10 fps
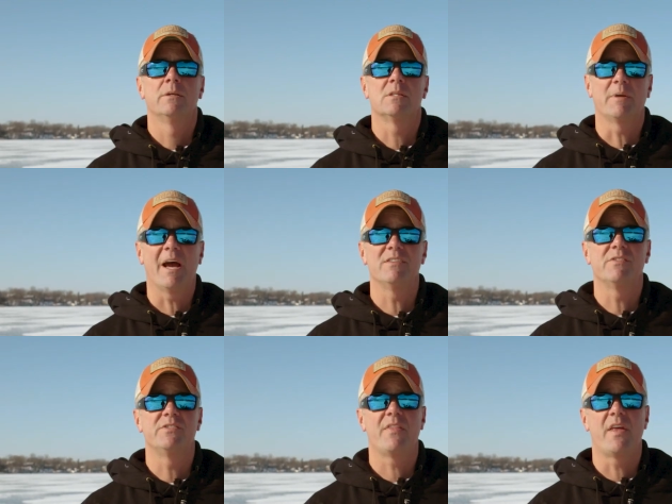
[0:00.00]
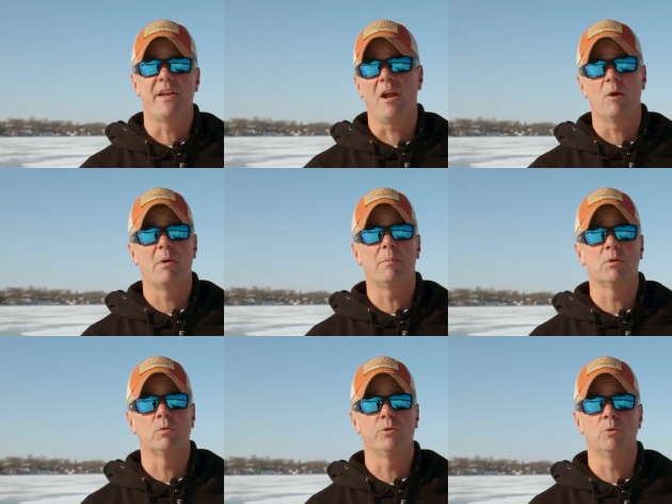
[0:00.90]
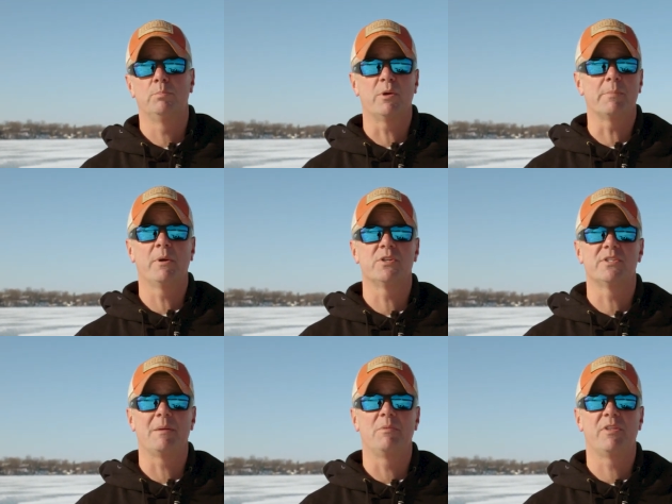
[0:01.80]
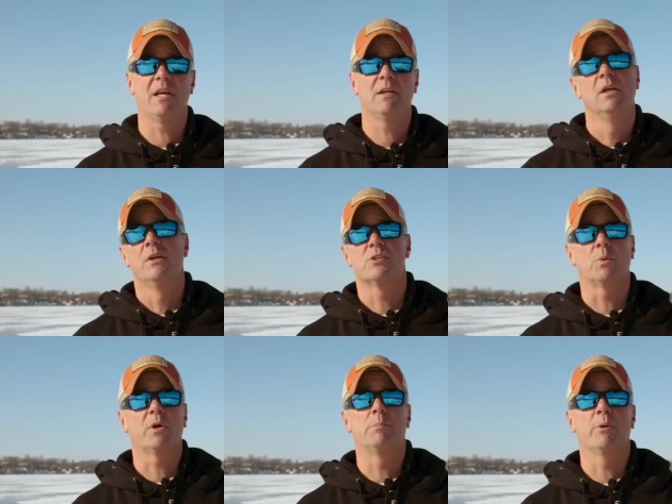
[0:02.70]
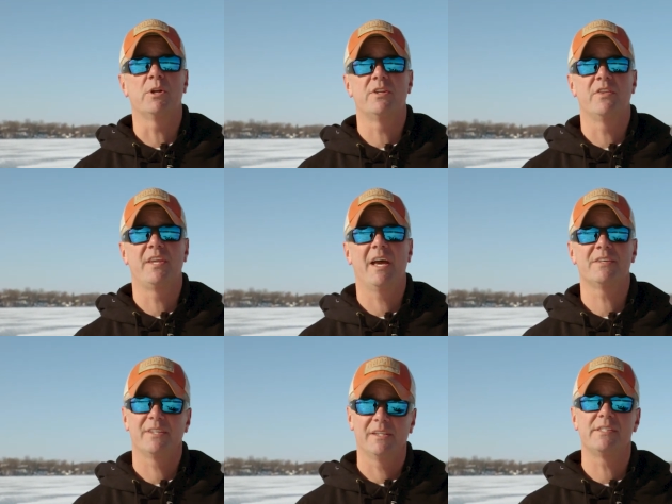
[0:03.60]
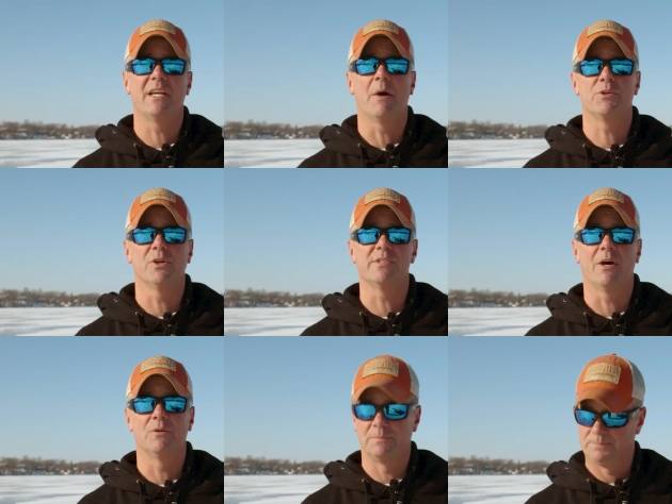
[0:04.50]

Some guys have said that an air bubbler will do pretty much the same thing. So we're gonna put it to the test and see how it turns out.